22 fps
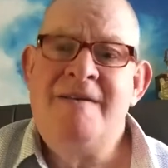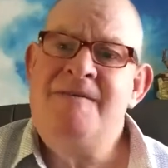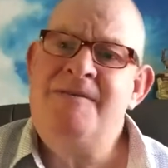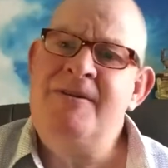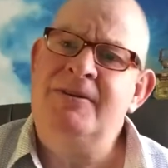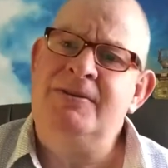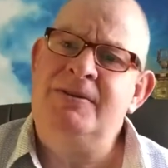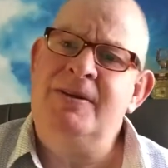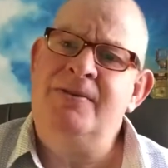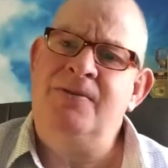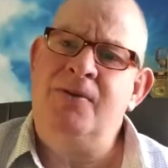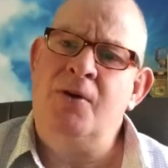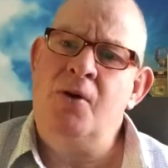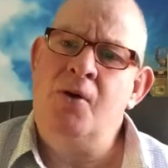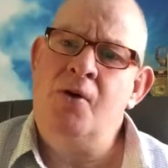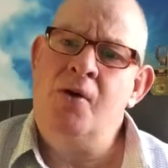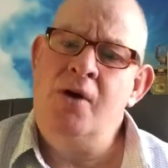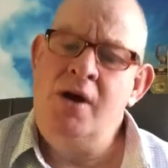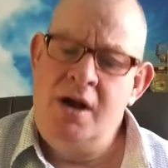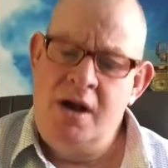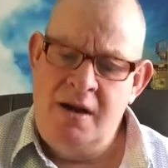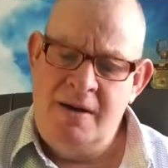
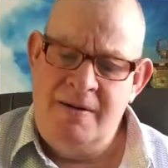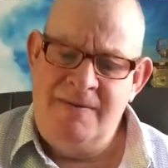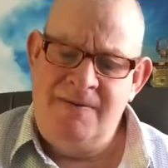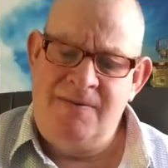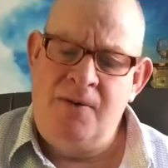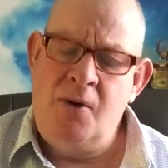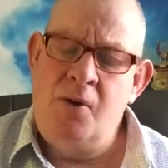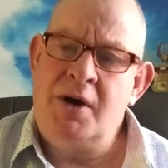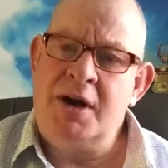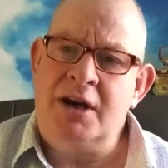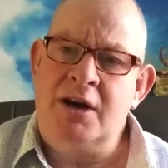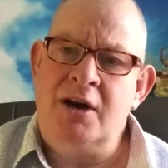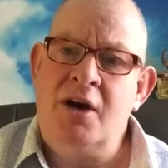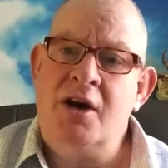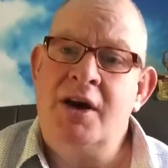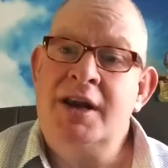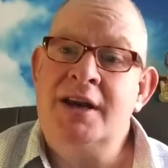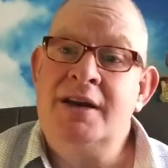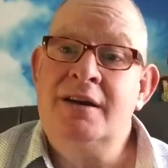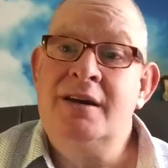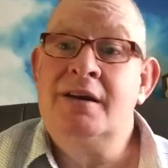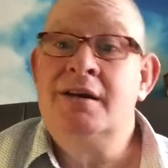
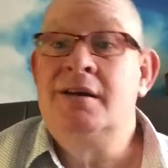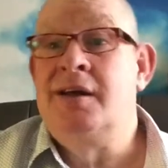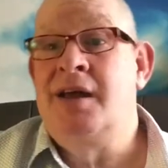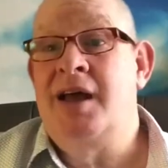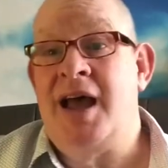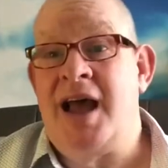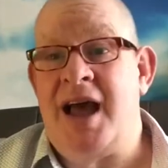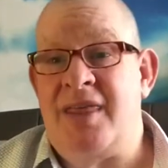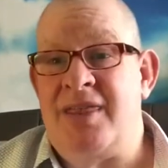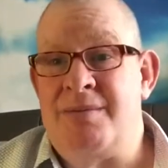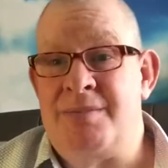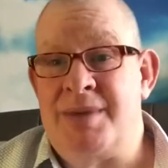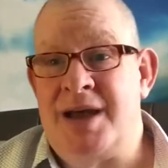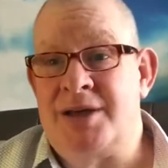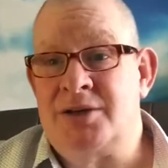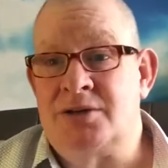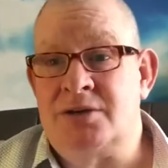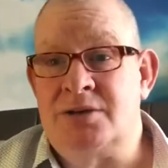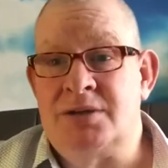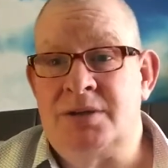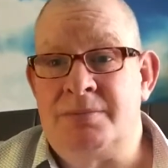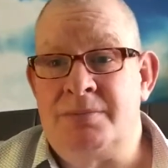$54.49 at the
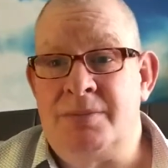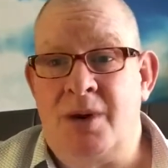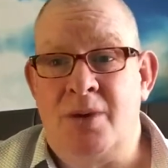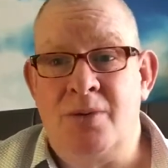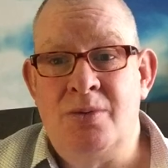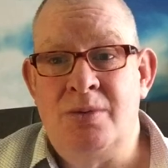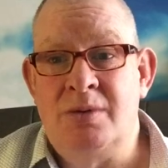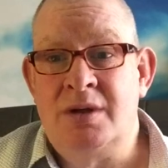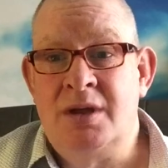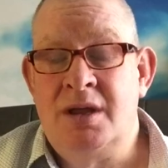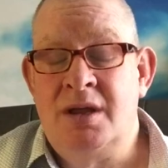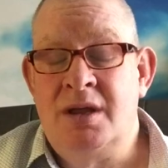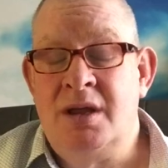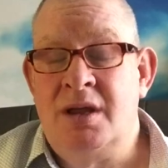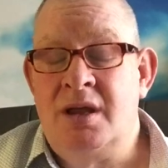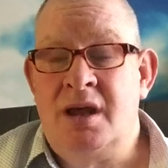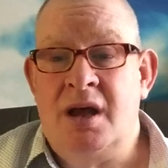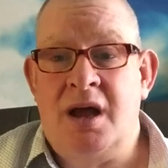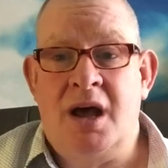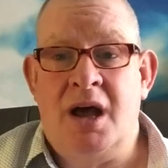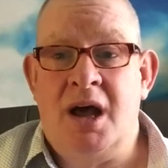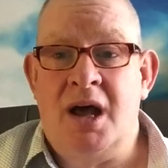Masters of Malt.
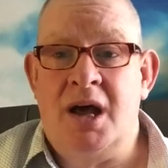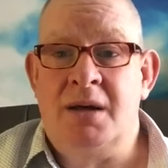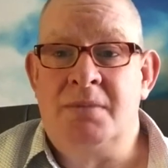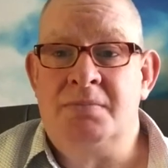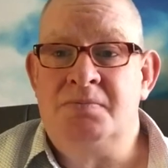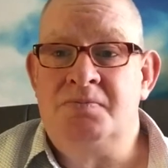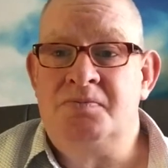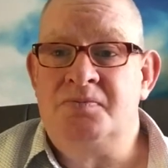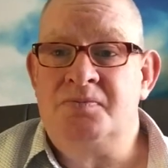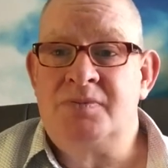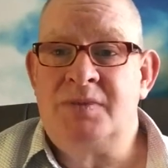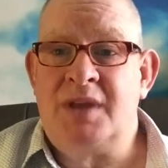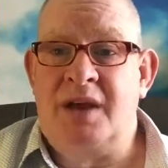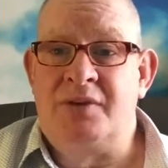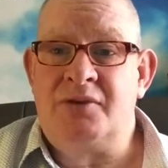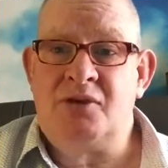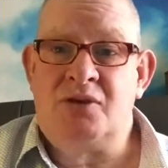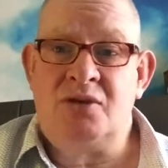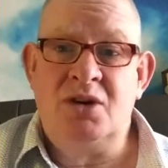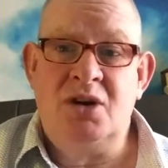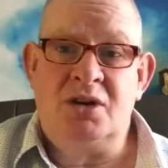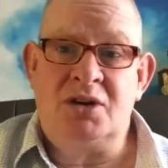I've
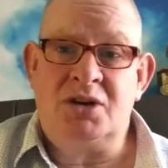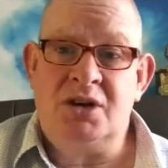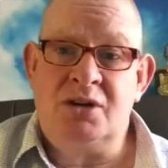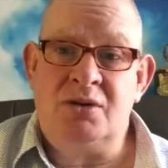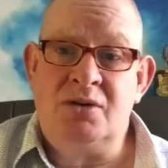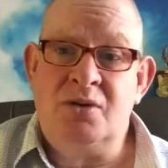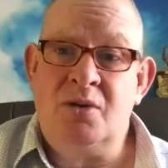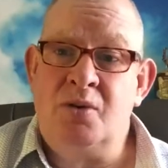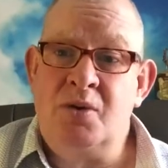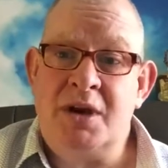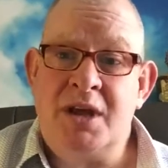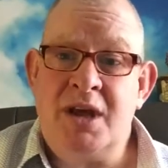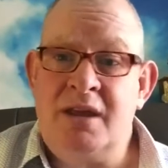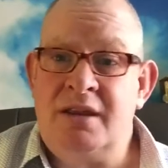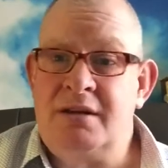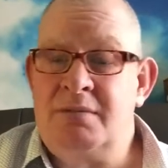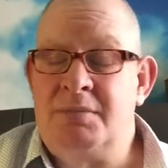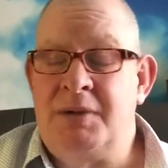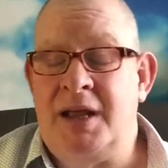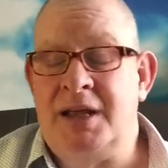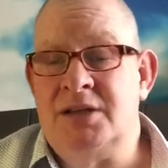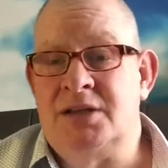looked on all the
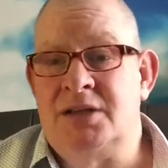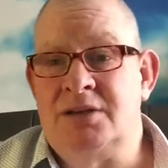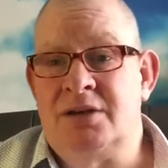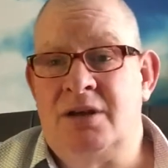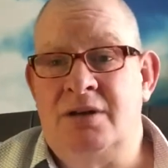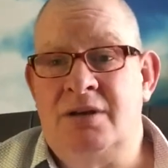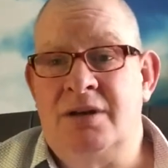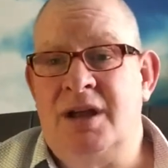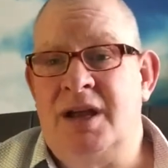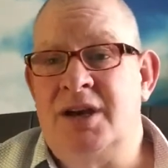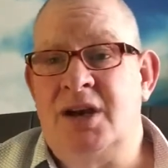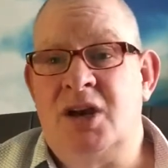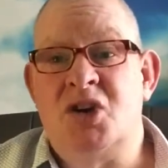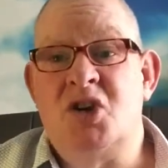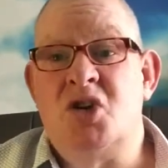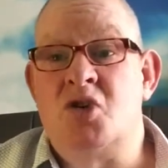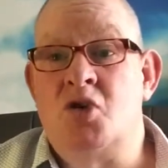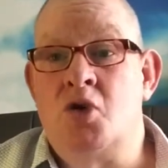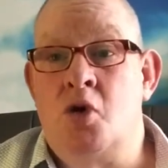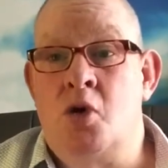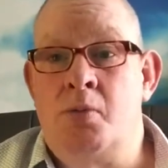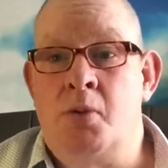other places online, the
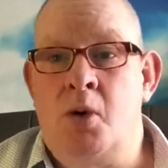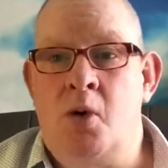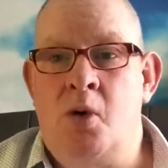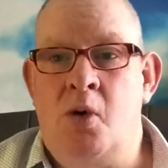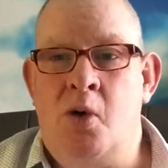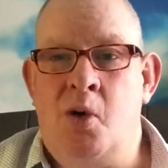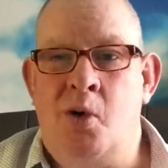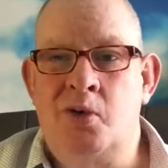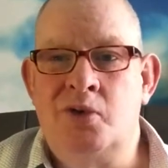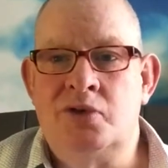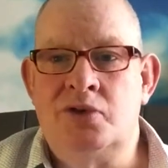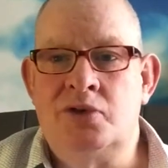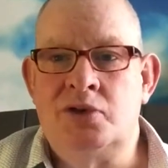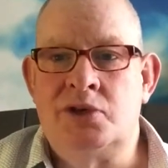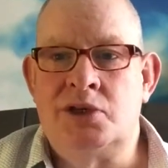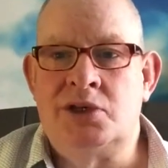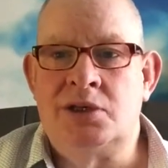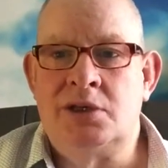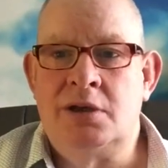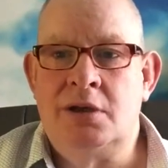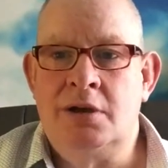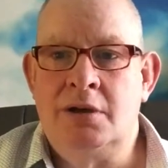normal
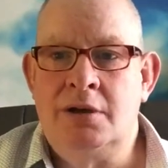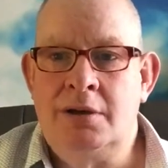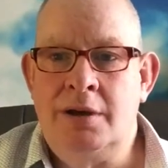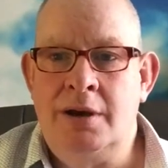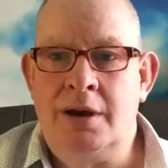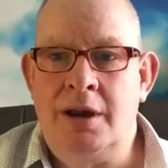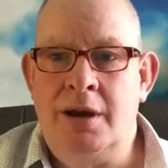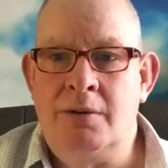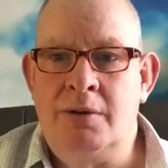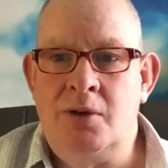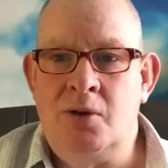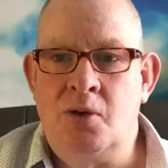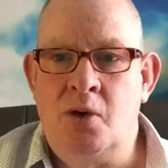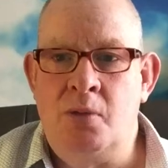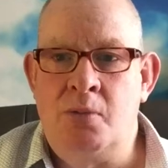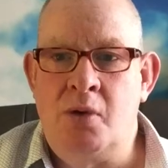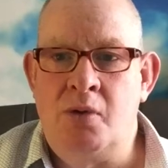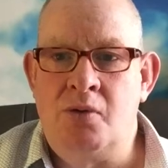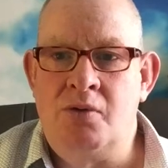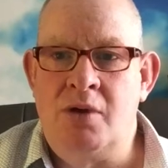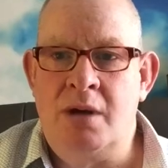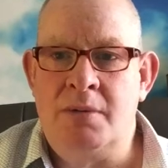haunts, the
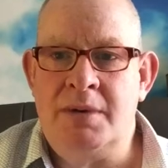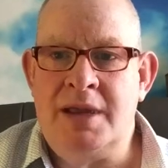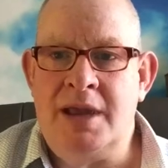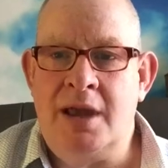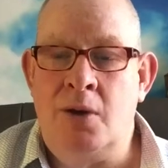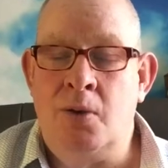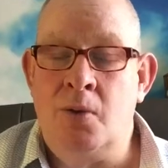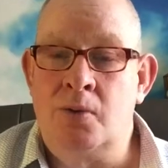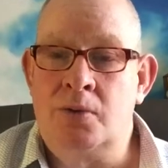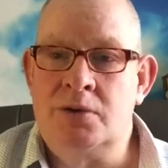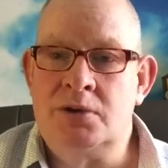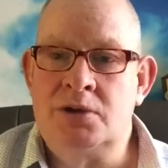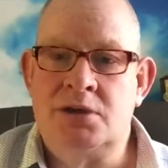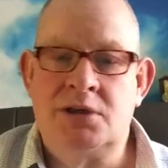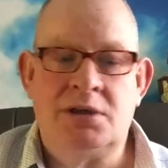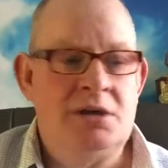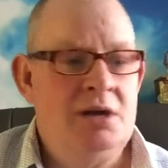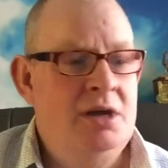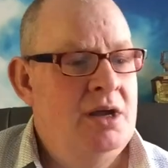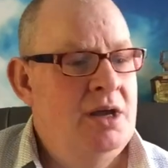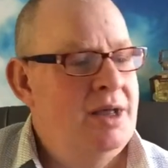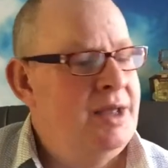normal rummy
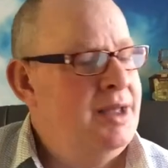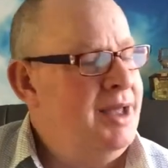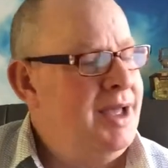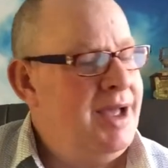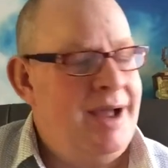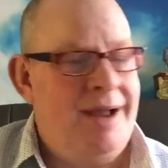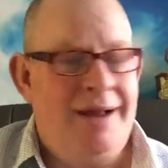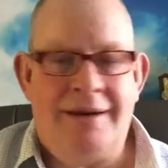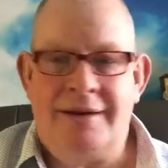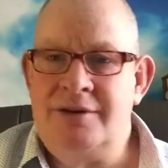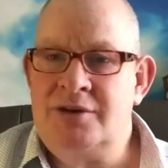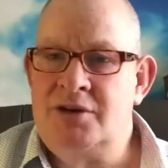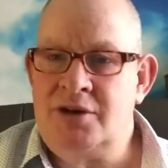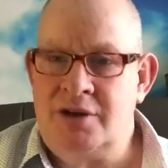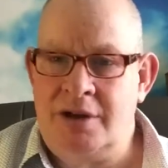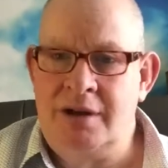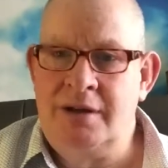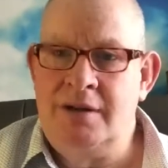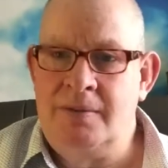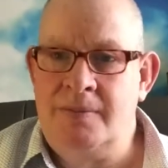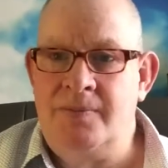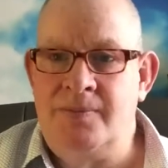haunts, and
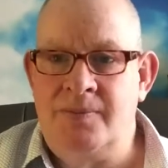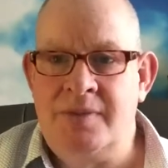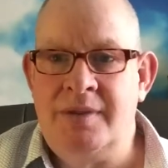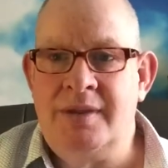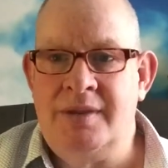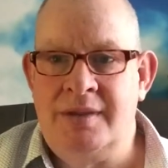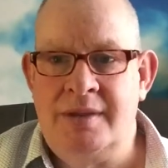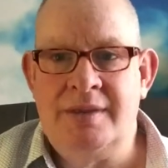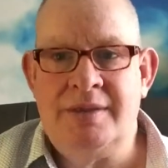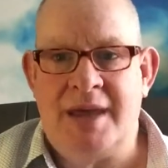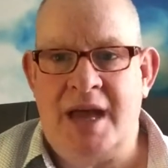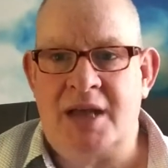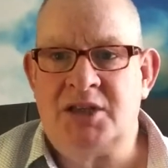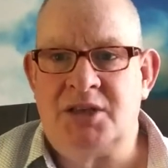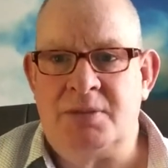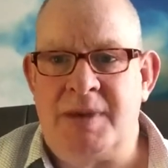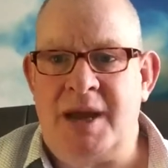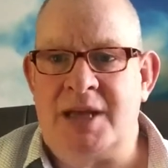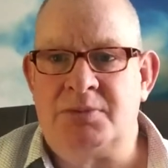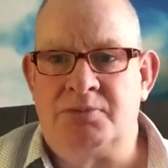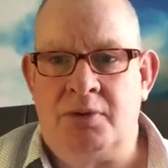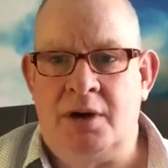that's the
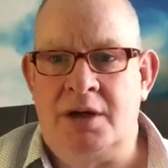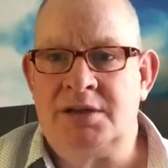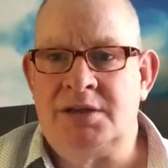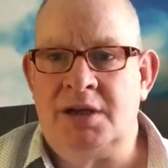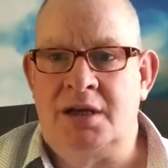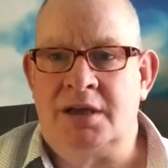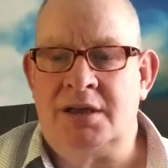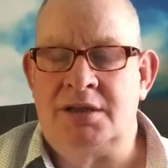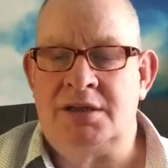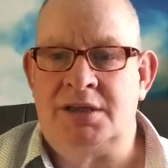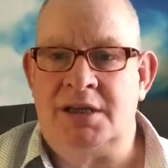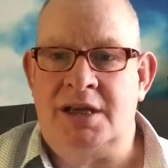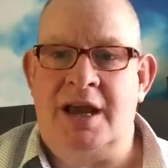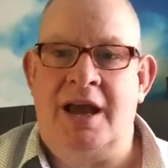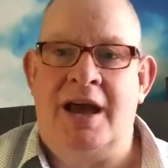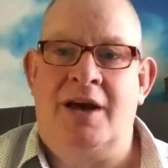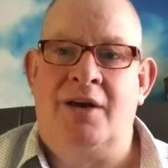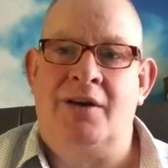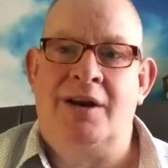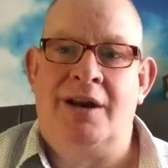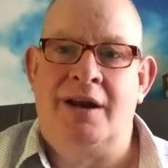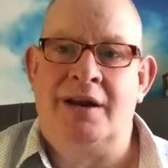best price I can see it
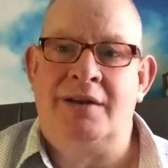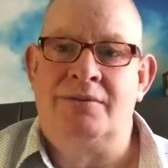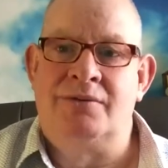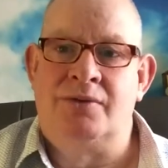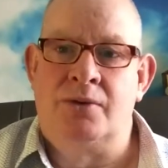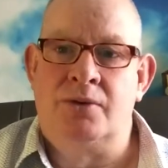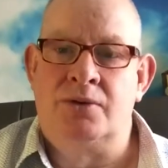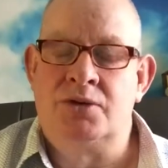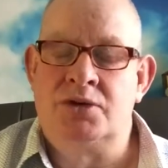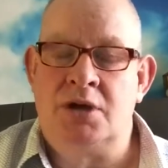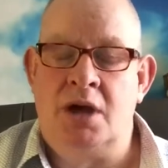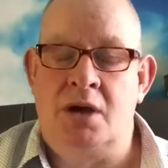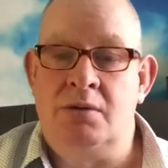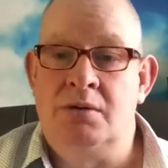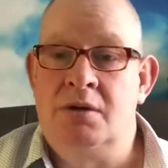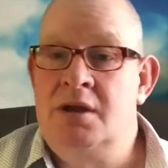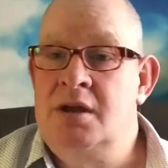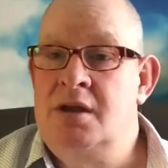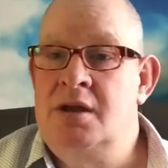online for. So,